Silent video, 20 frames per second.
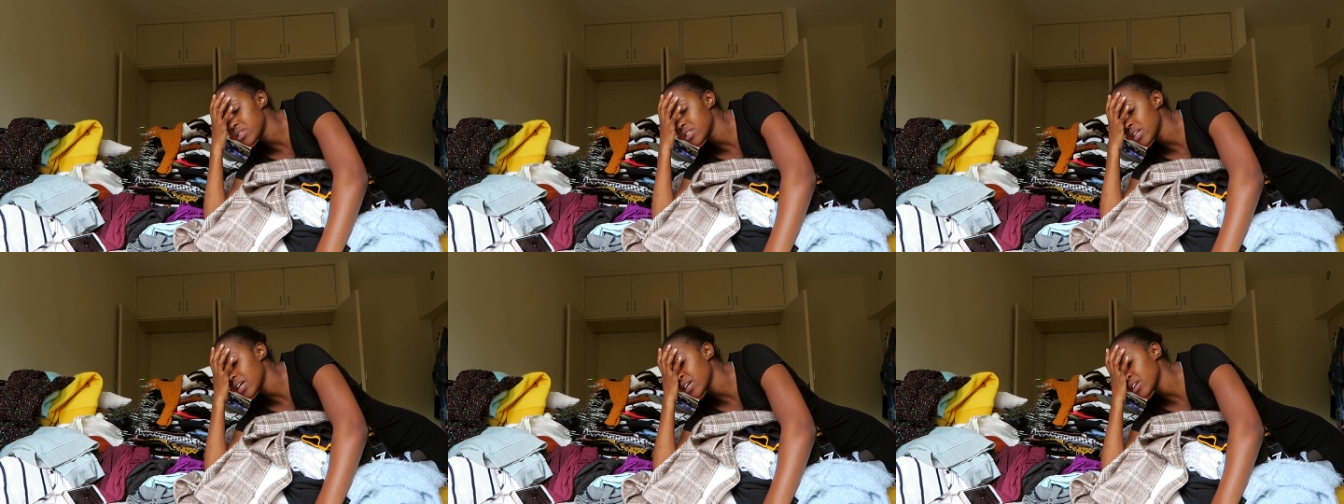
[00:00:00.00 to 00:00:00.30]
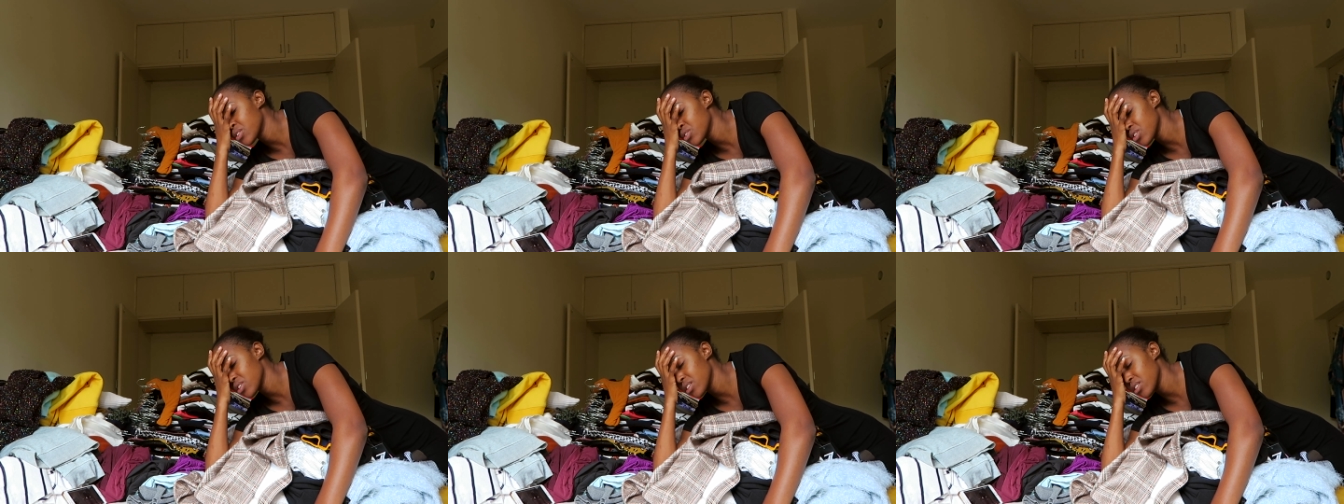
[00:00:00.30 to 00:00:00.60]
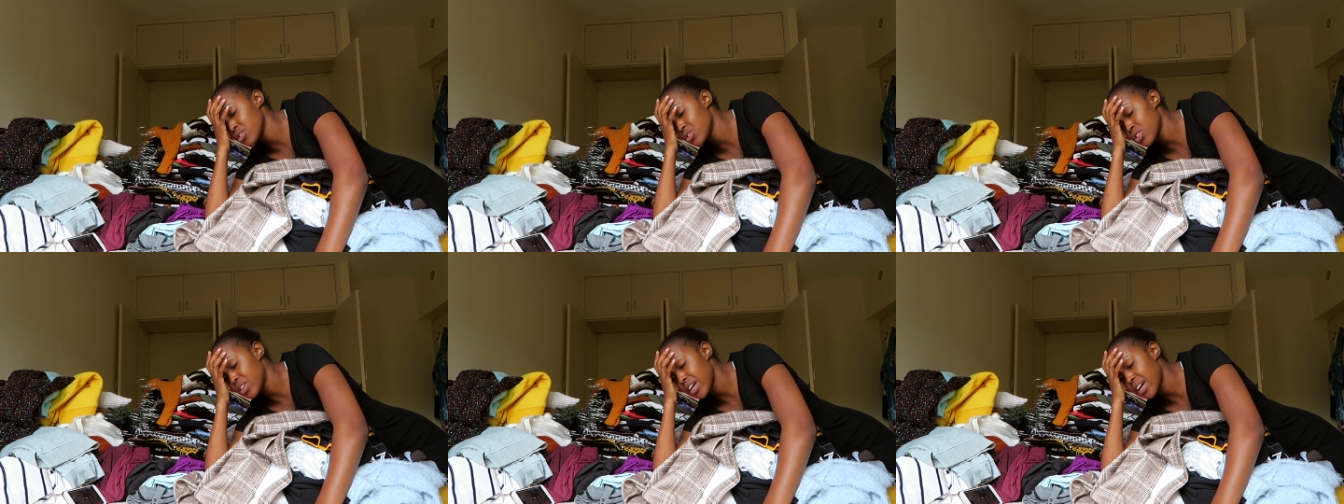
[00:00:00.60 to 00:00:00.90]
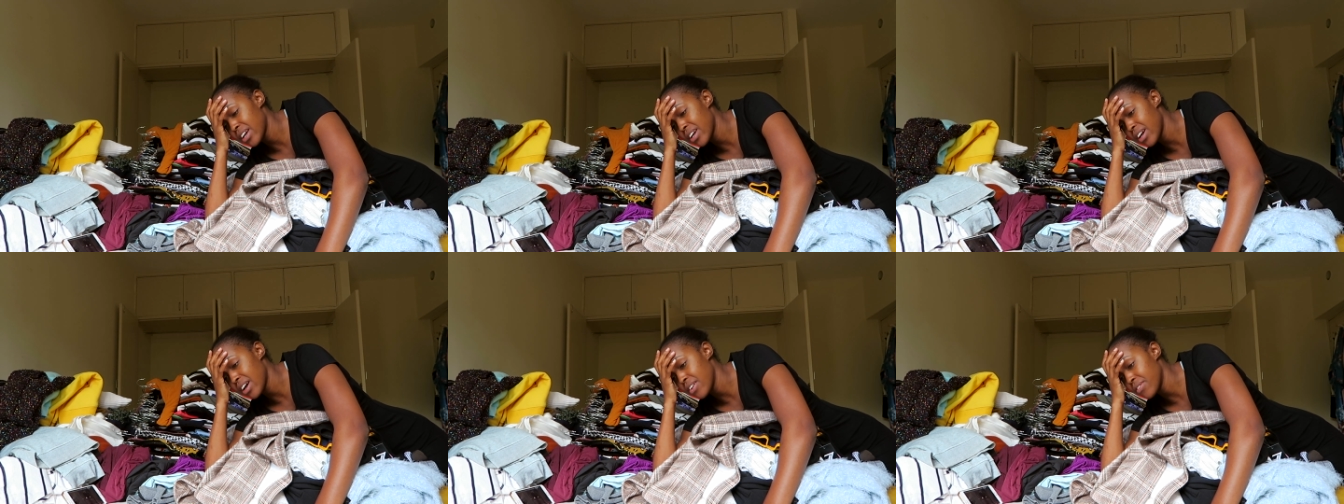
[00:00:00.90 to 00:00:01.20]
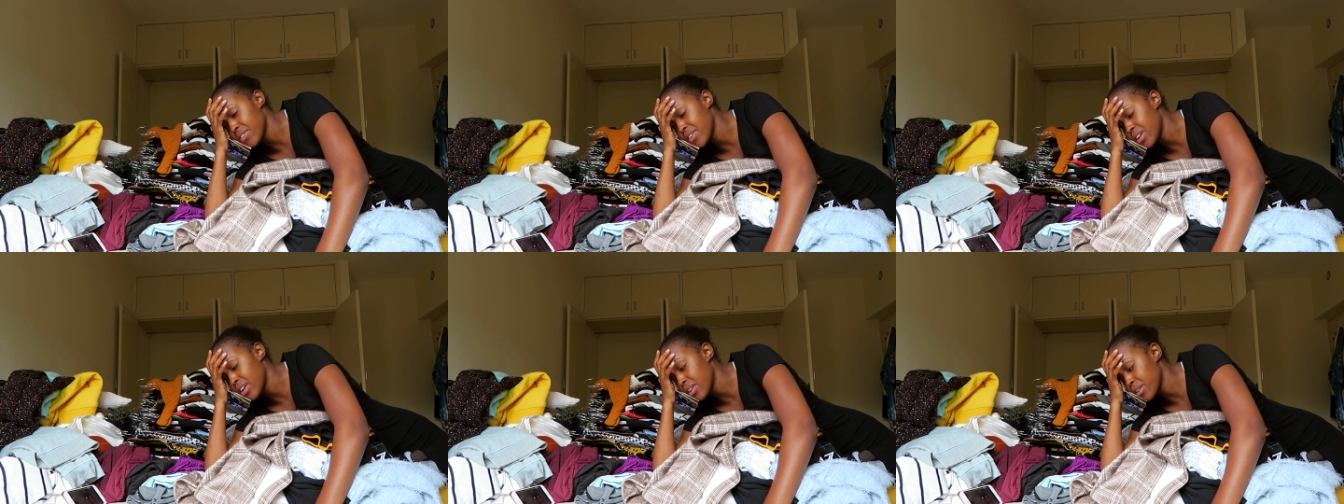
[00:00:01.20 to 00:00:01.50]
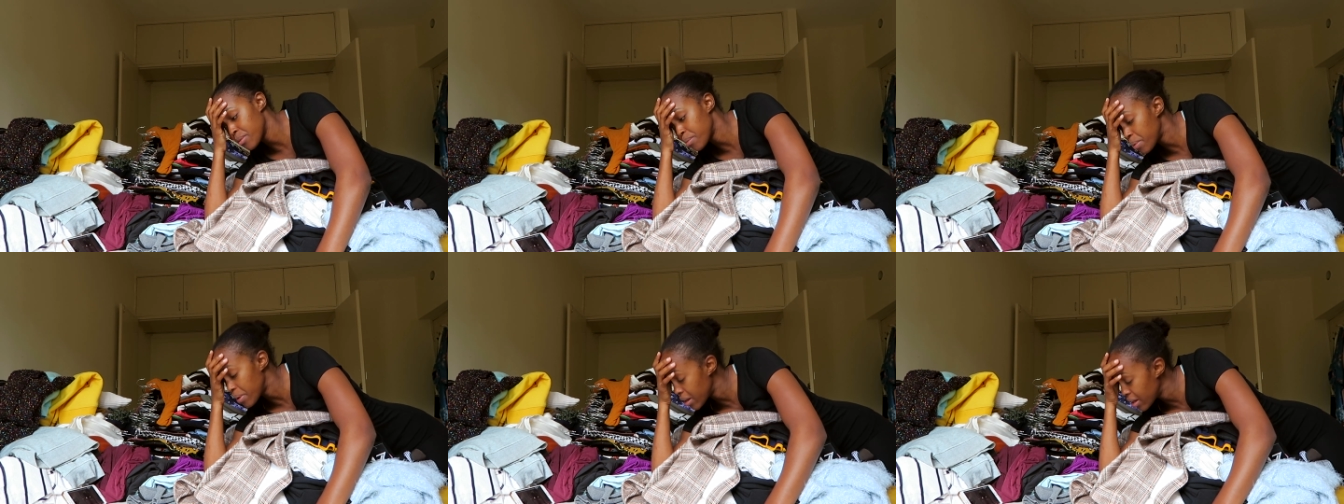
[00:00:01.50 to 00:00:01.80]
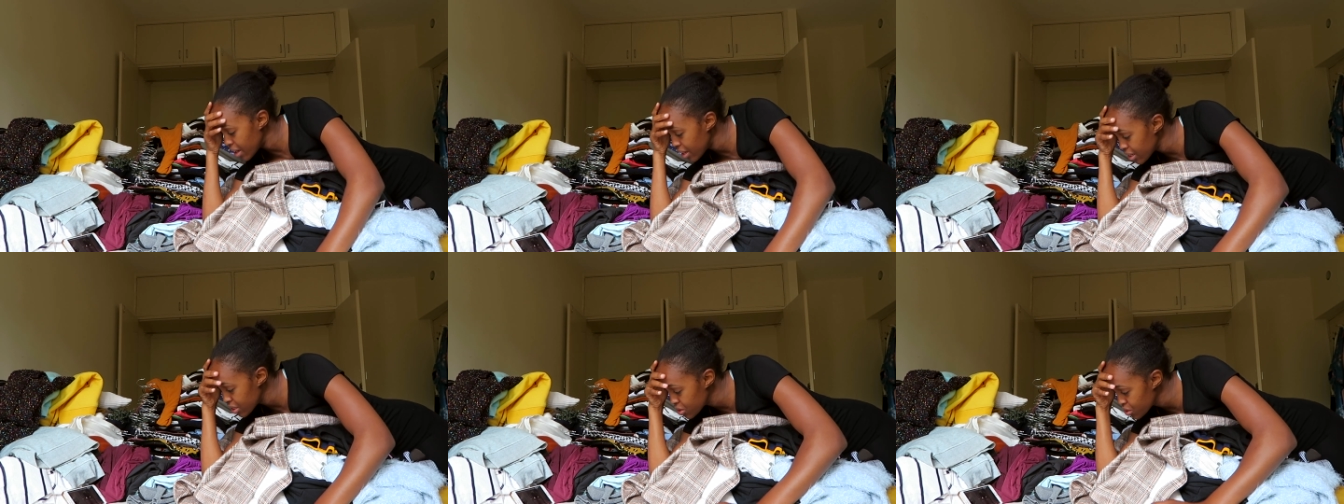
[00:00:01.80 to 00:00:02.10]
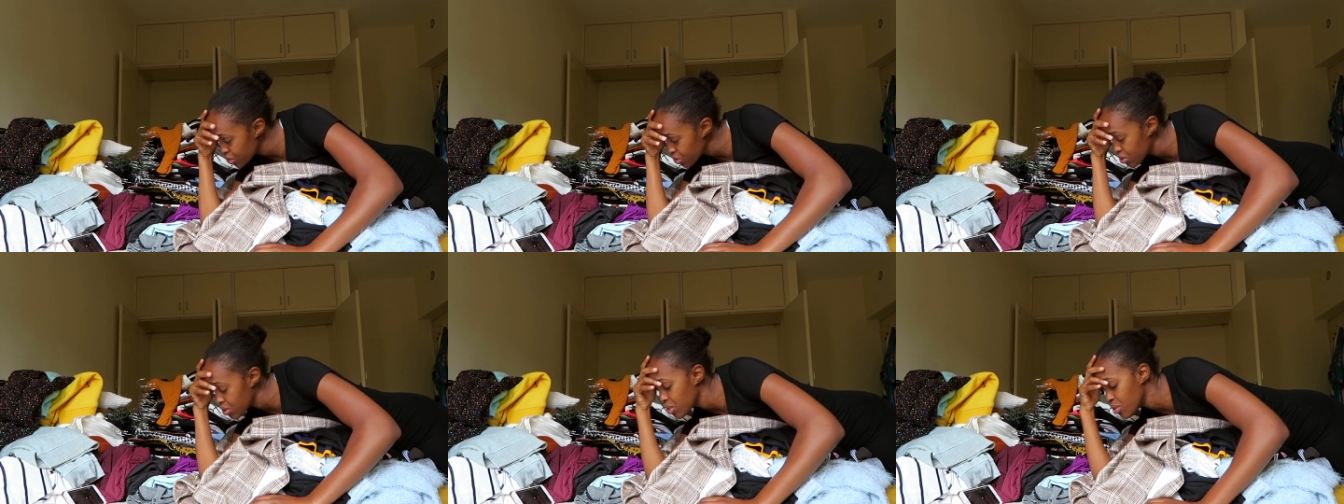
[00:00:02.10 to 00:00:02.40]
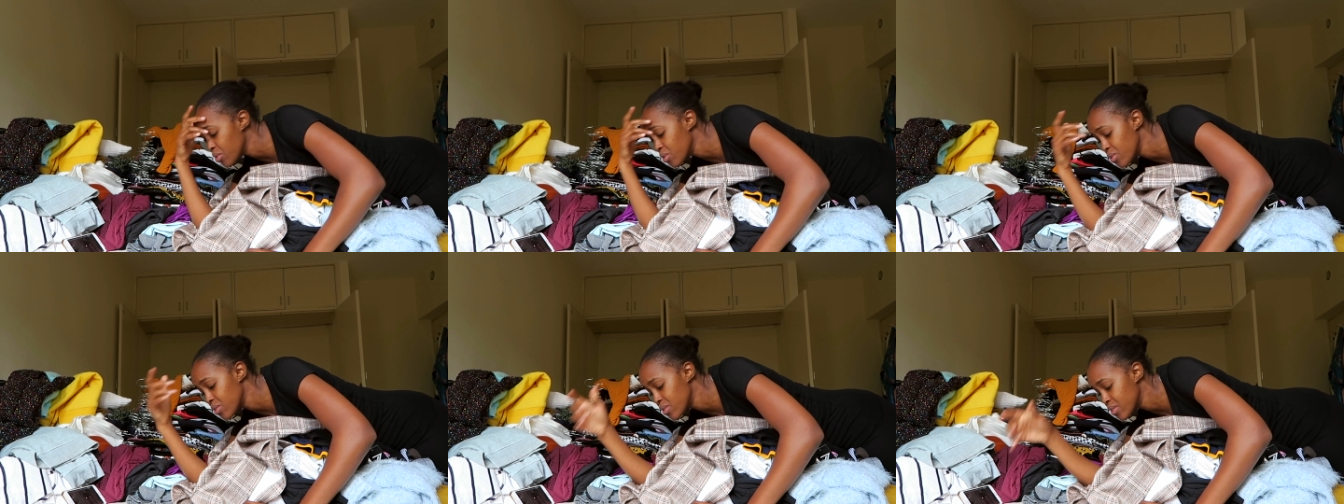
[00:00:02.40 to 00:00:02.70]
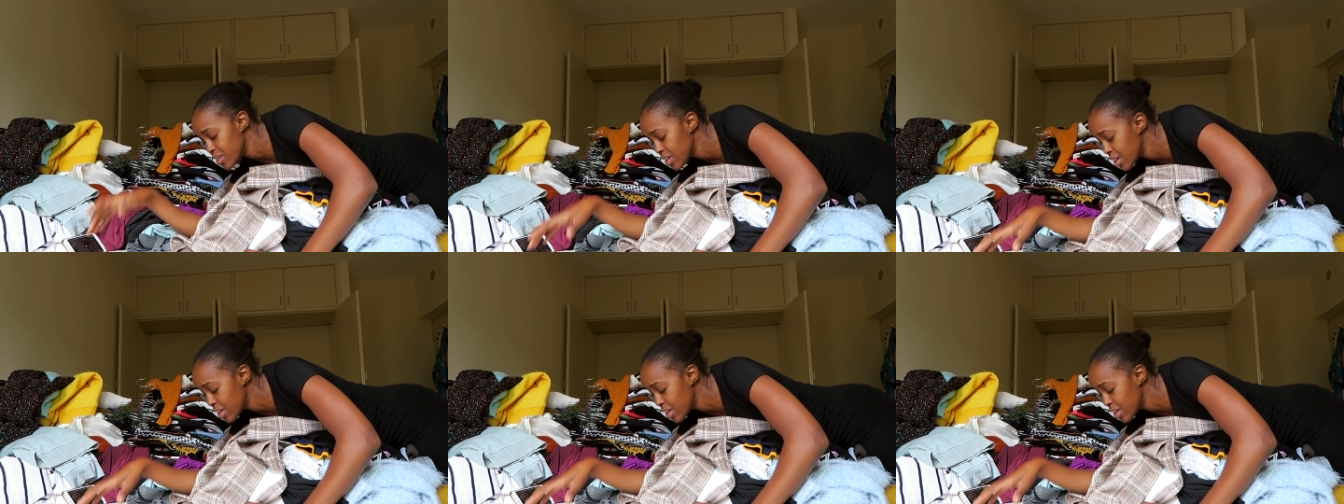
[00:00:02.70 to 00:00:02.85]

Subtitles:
just like, should I have another? I don't know.